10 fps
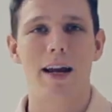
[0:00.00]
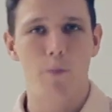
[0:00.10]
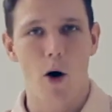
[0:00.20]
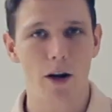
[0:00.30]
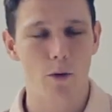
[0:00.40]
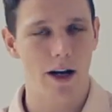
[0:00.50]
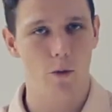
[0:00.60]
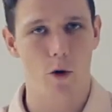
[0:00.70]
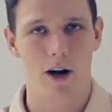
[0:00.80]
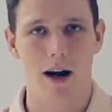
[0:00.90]
a body
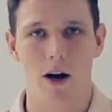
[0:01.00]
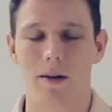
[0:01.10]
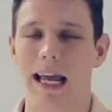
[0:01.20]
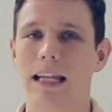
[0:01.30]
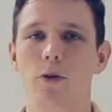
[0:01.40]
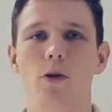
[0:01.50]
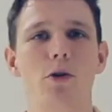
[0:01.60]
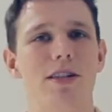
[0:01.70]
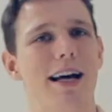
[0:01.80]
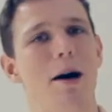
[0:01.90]
weight workout and you
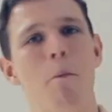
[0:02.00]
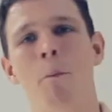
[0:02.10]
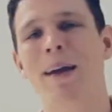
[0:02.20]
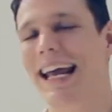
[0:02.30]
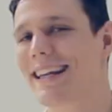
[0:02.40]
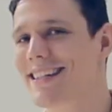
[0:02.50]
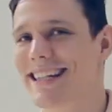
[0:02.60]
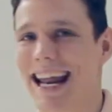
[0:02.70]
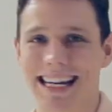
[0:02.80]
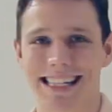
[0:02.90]
do some calisthenic